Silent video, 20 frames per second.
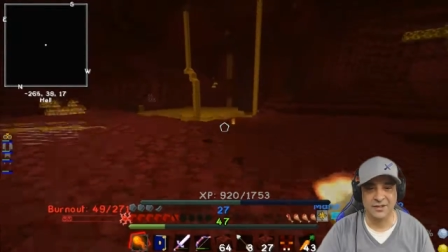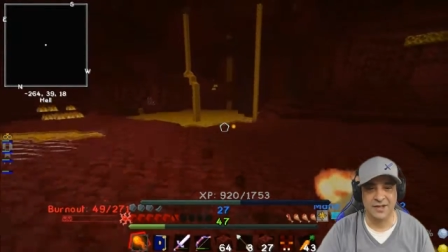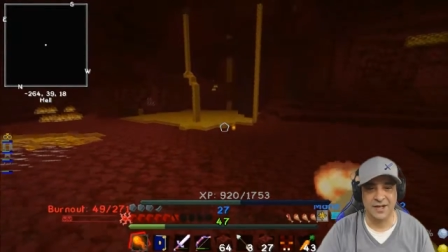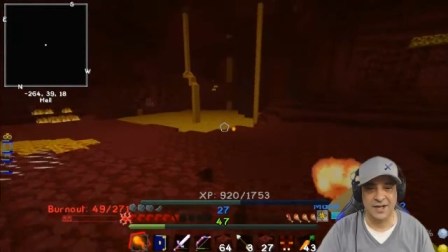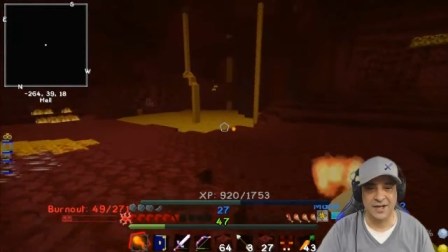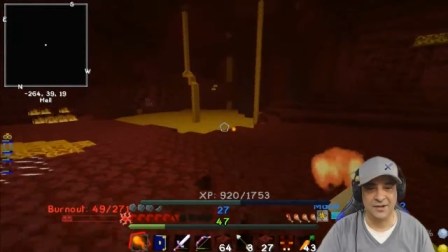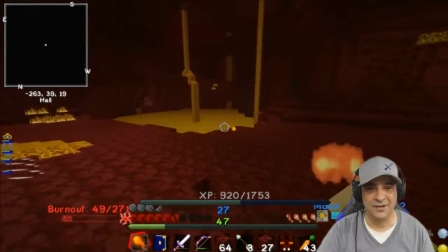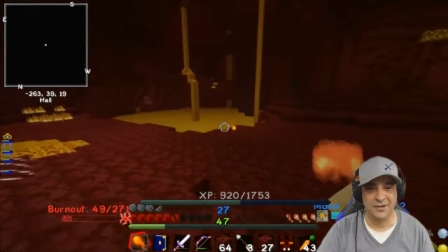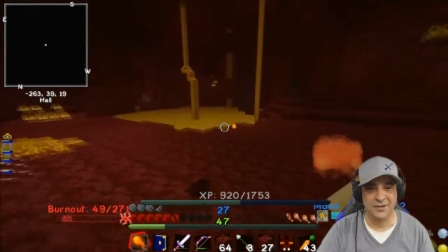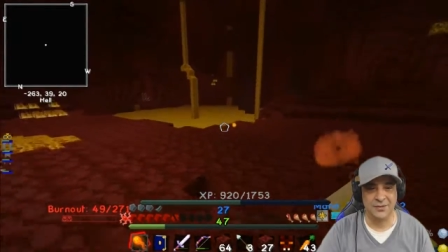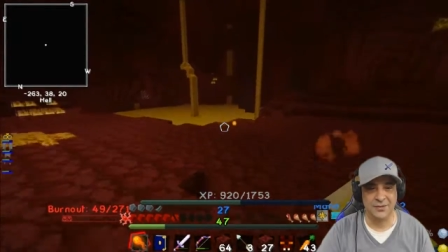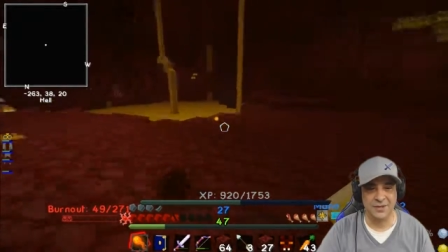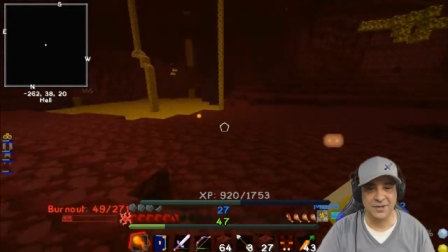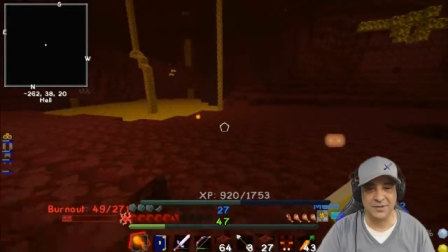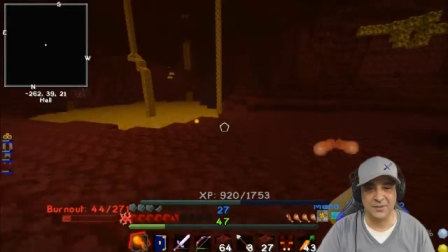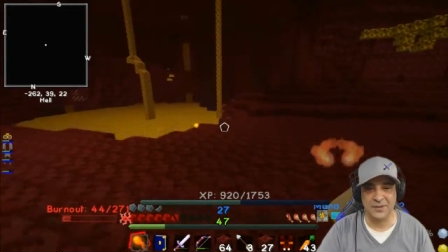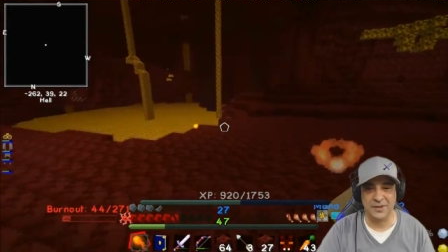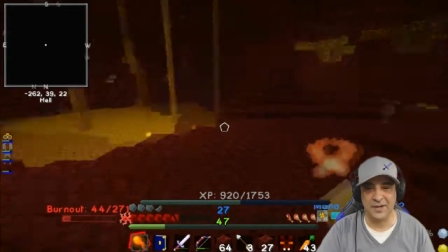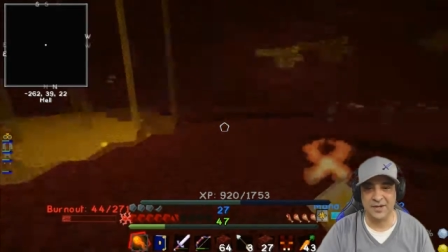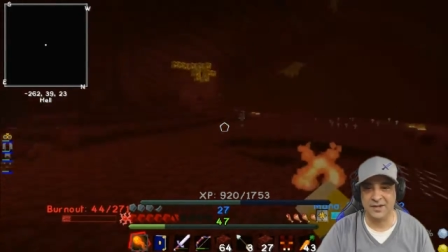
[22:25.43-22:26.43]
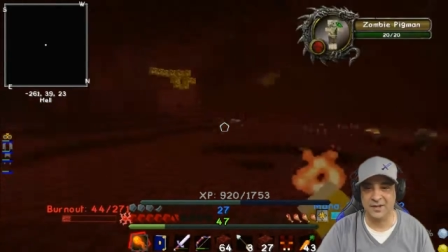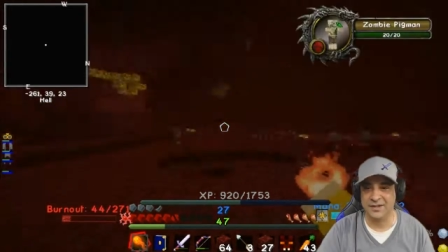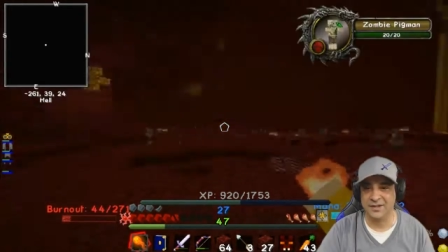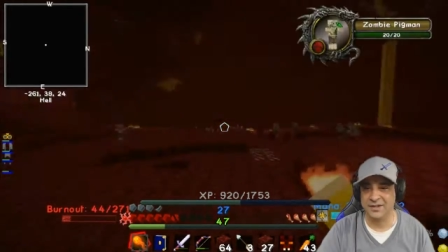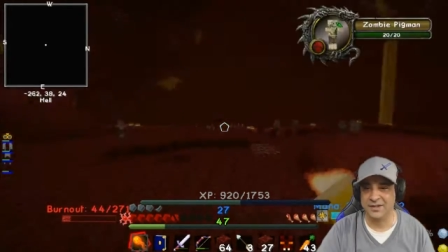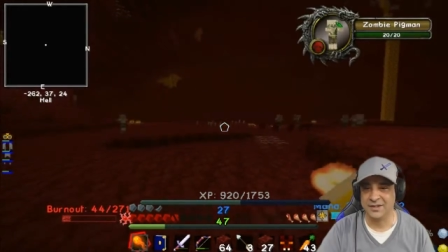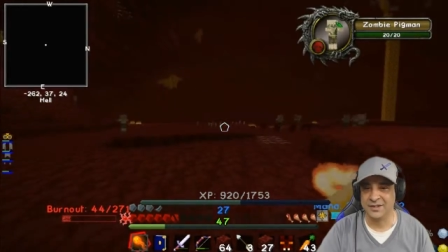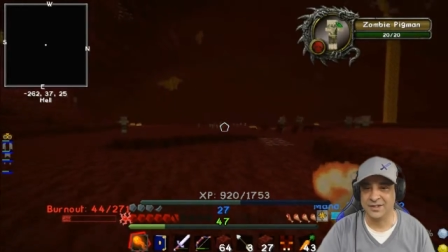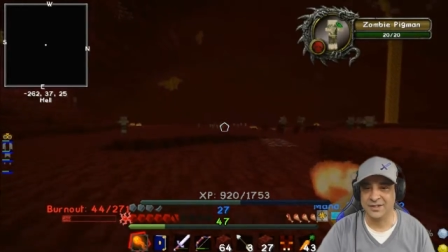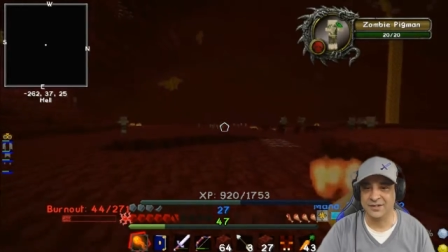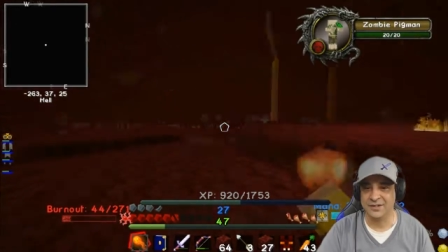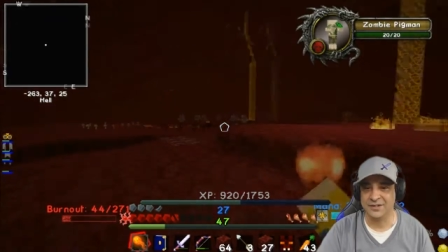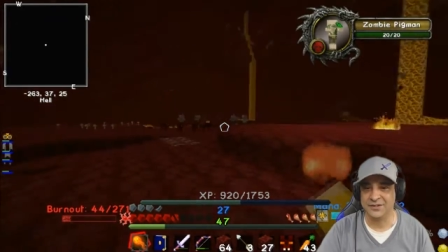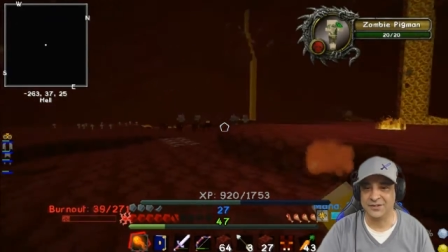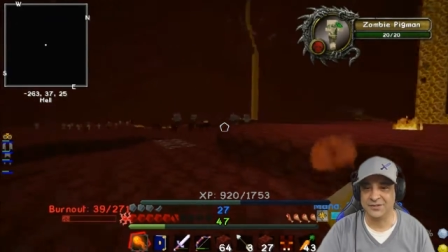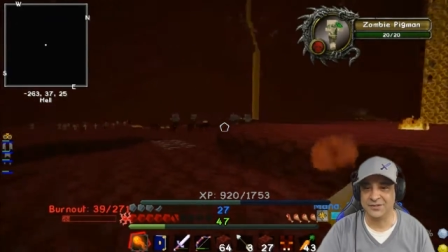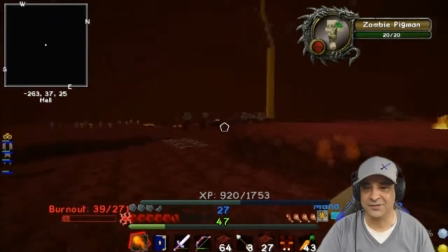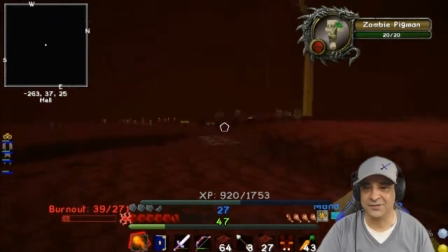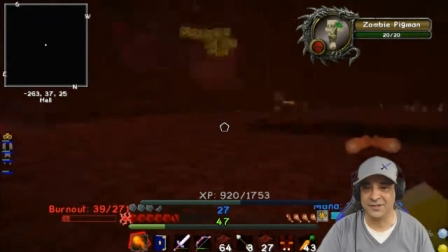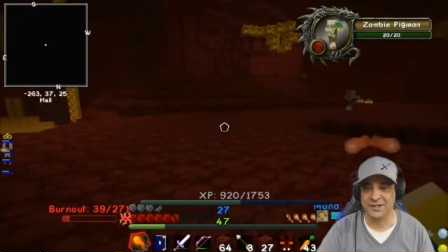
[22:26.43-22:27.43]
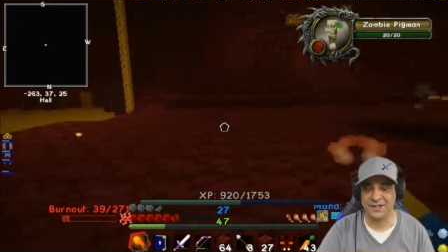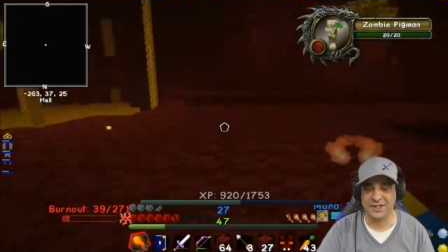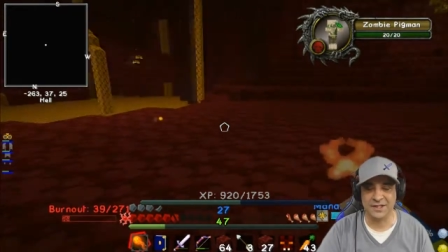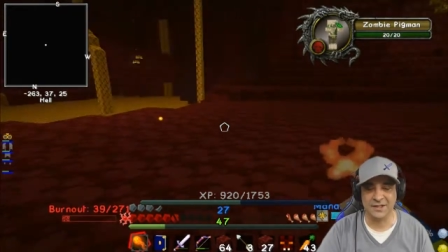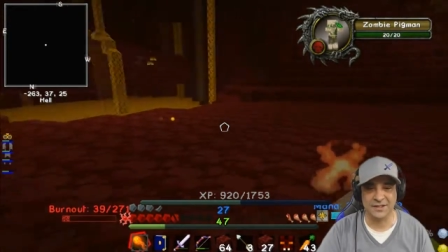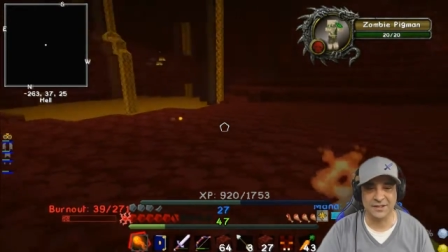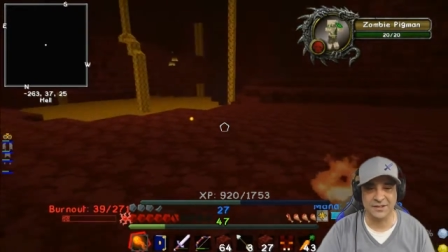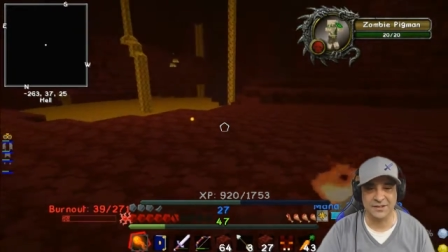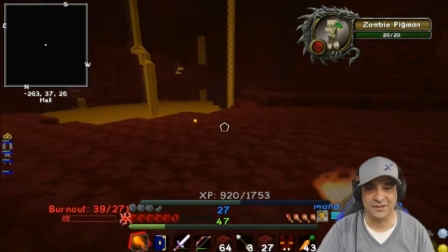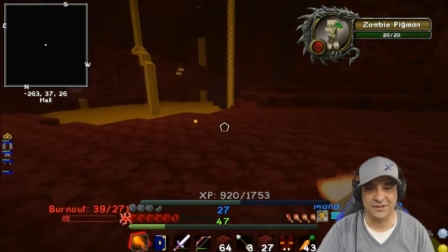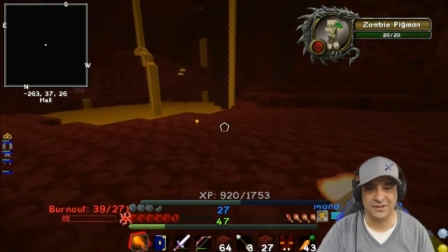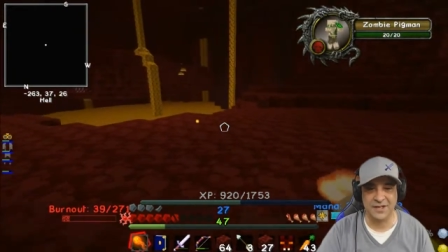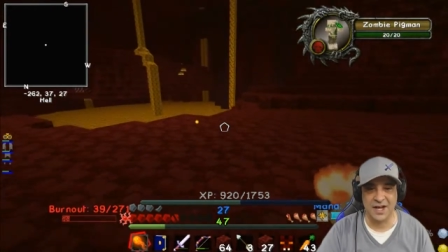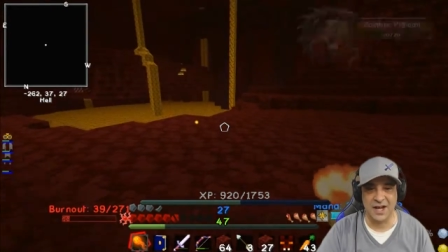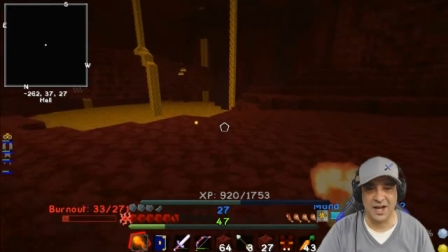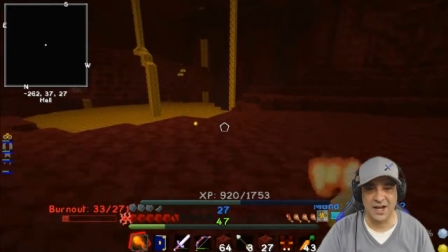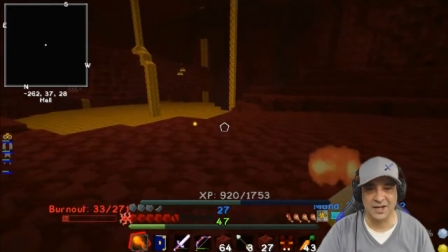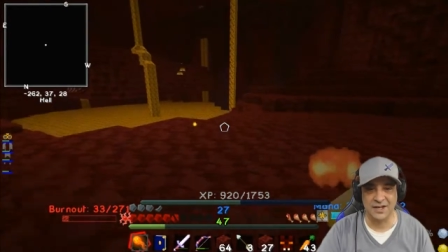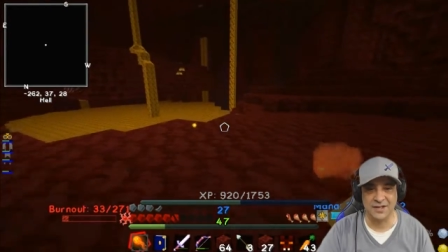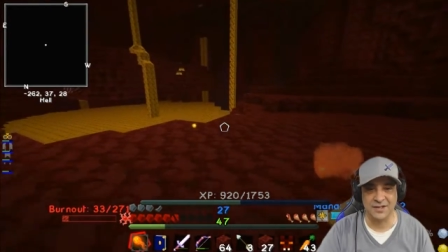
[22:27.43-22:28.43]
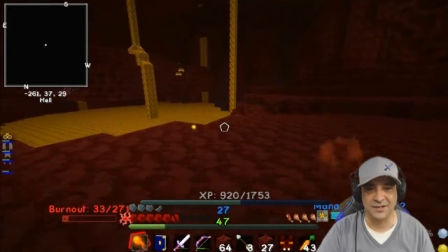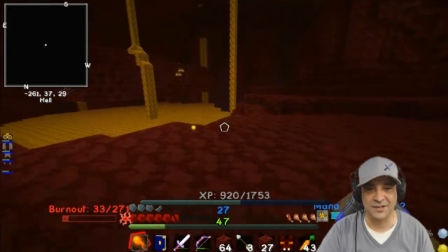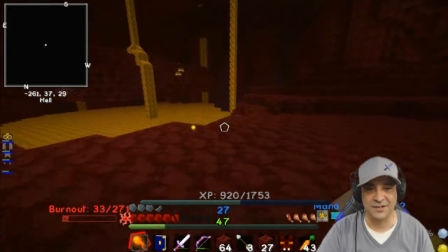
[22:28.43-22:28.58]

I don't know where he went. He just freaking, he's gone.